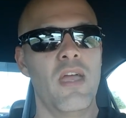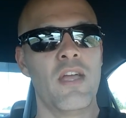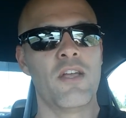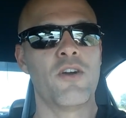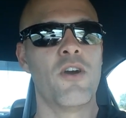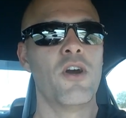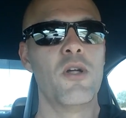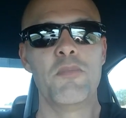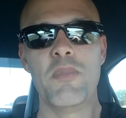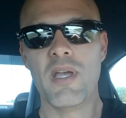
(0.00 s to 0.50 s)

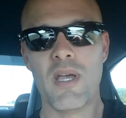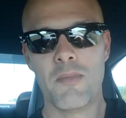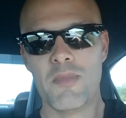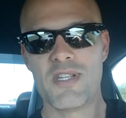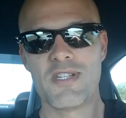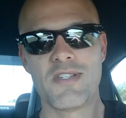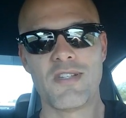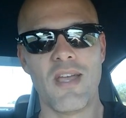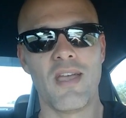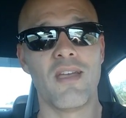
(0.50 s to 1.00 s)
it could be a
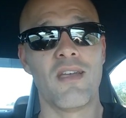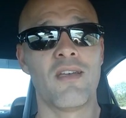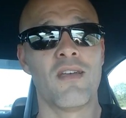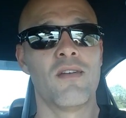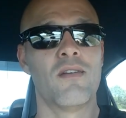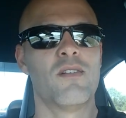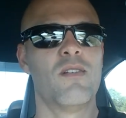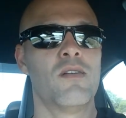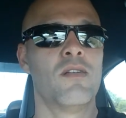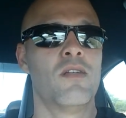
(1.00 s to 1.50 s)
mistake.
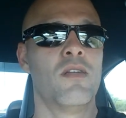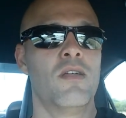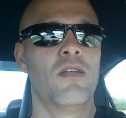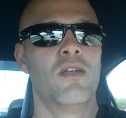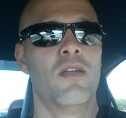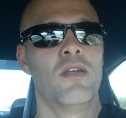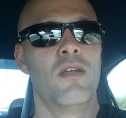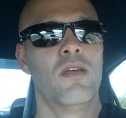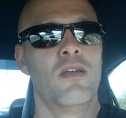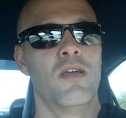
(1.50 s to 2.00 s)

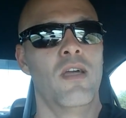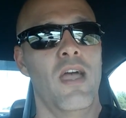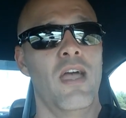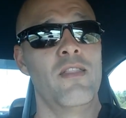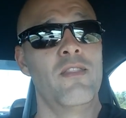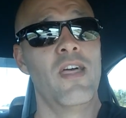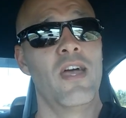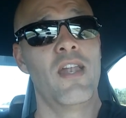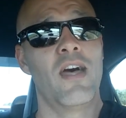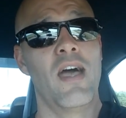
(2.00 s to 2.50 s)

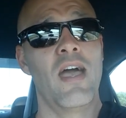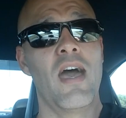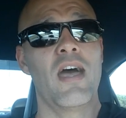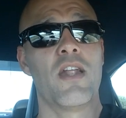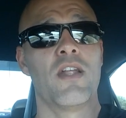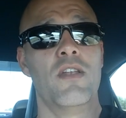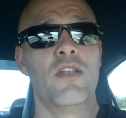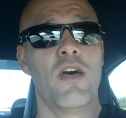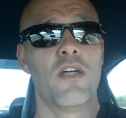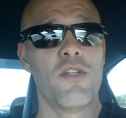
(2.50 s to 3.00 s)
And then I
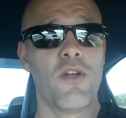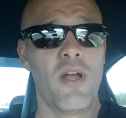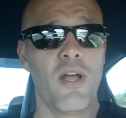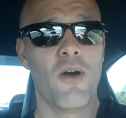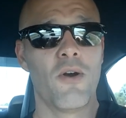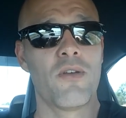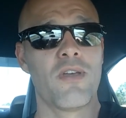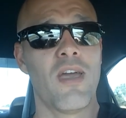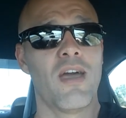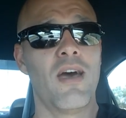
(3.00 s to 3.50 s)
had another
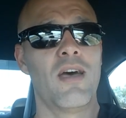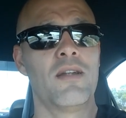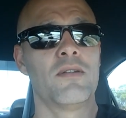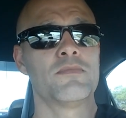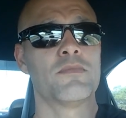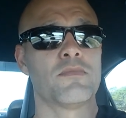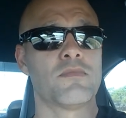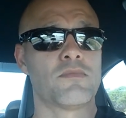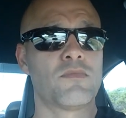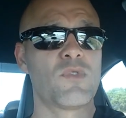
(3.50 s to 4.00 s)

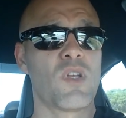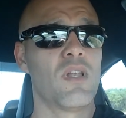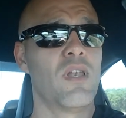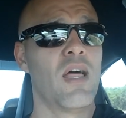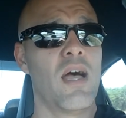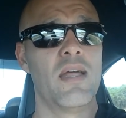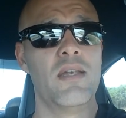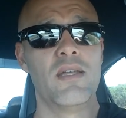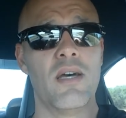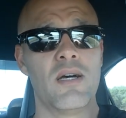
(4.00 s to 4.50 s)

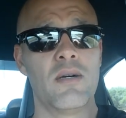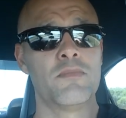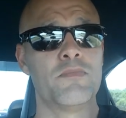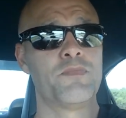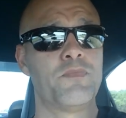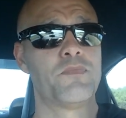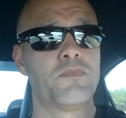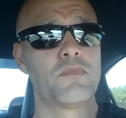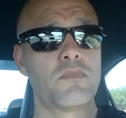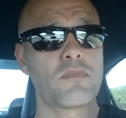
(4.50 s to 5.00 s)
Hellcat lined up,
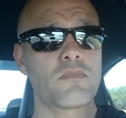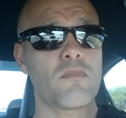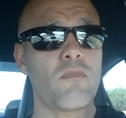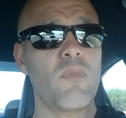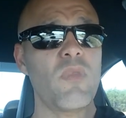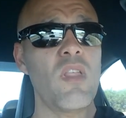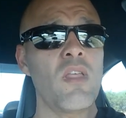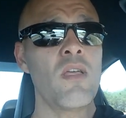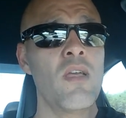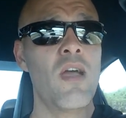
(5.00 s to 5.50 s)

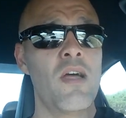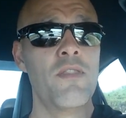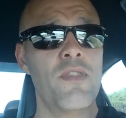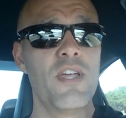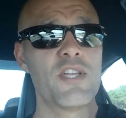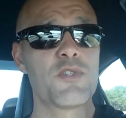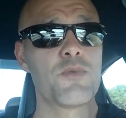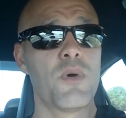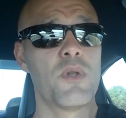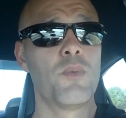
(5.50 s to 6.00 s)

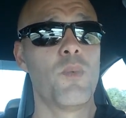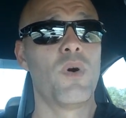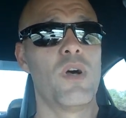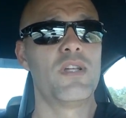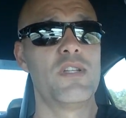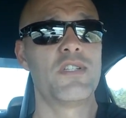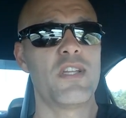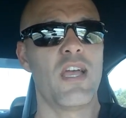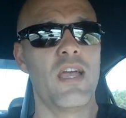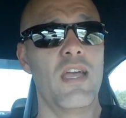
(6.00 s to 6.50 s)
and this one
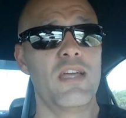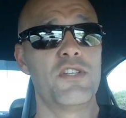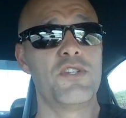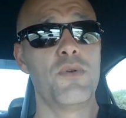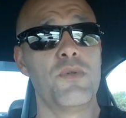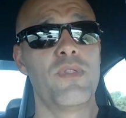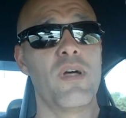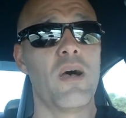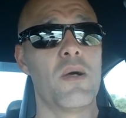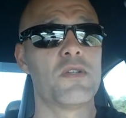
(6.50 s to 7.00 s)
was a
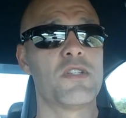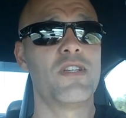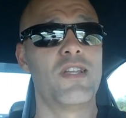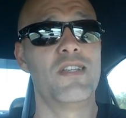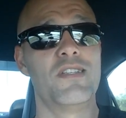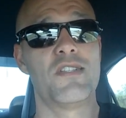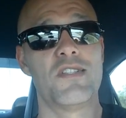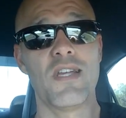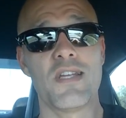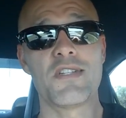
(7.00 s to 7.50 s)

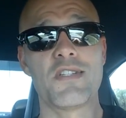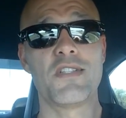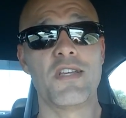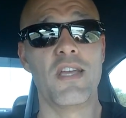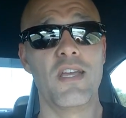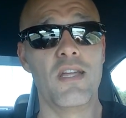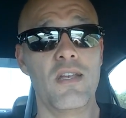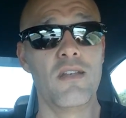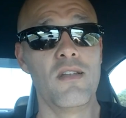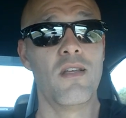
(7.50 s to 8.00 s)

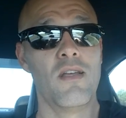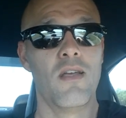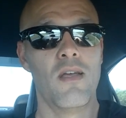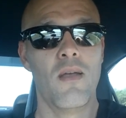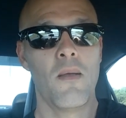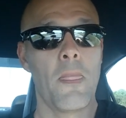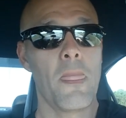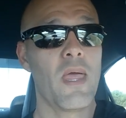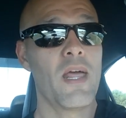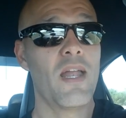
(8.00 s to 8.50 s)

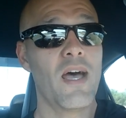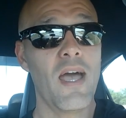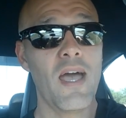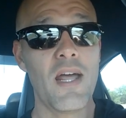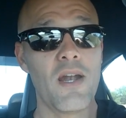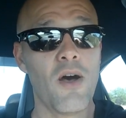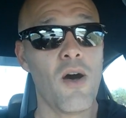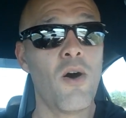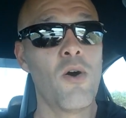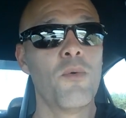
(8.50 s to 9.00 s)
2016, and I
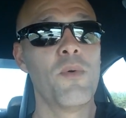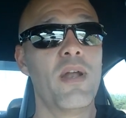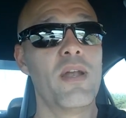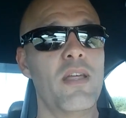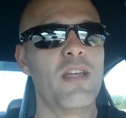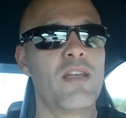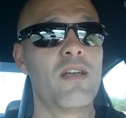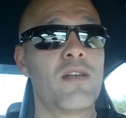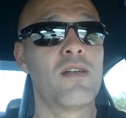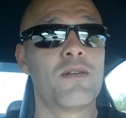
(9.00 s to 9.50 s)
had
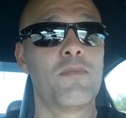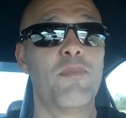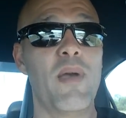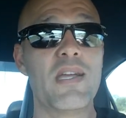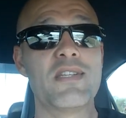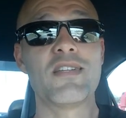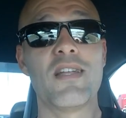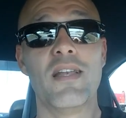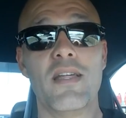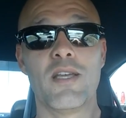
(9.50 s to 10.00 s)
already
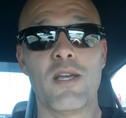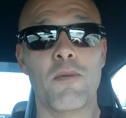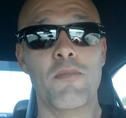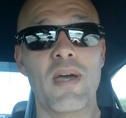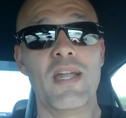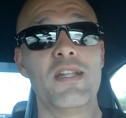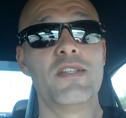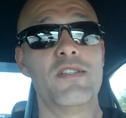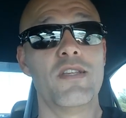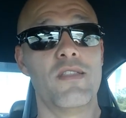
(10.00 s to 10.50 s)
basically
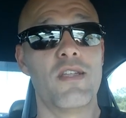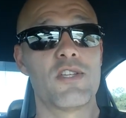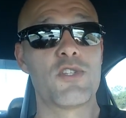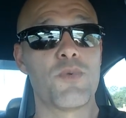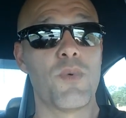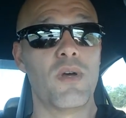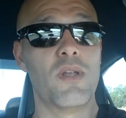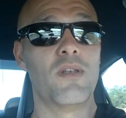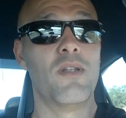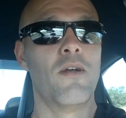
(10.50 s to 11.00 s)
committed to
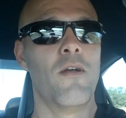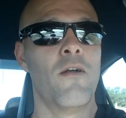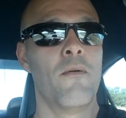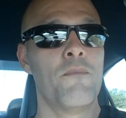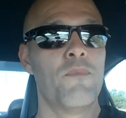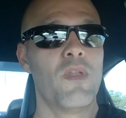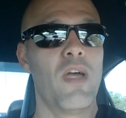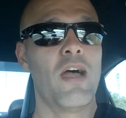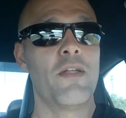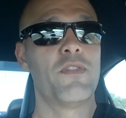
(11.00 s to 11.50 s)
this
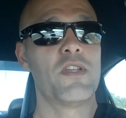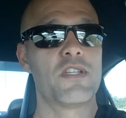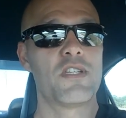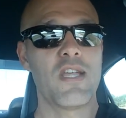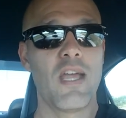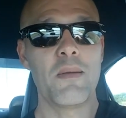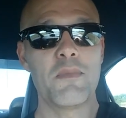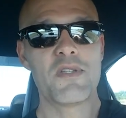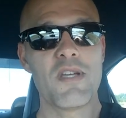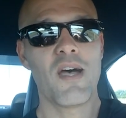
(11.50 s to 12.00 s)
one. At the
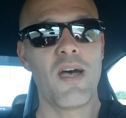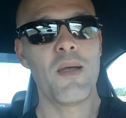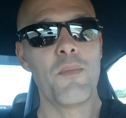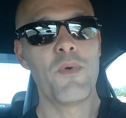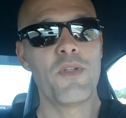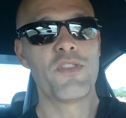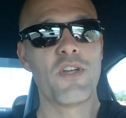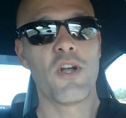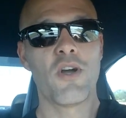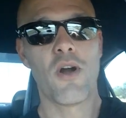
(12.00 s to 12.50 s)
same
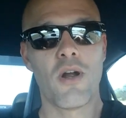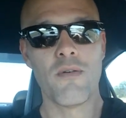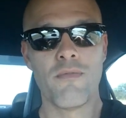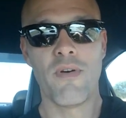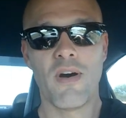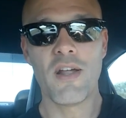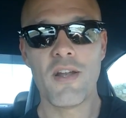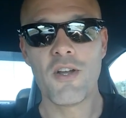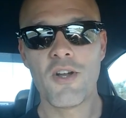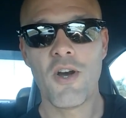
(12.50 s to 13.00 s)
time with the
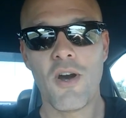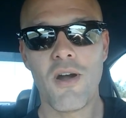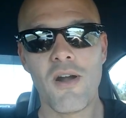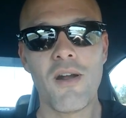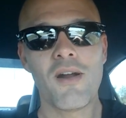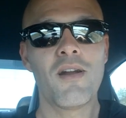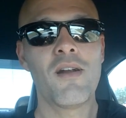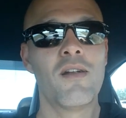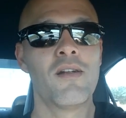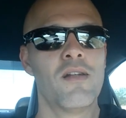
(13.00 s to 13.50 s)
Carvana
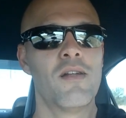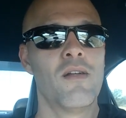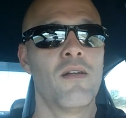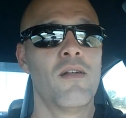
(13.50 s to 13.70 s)
car,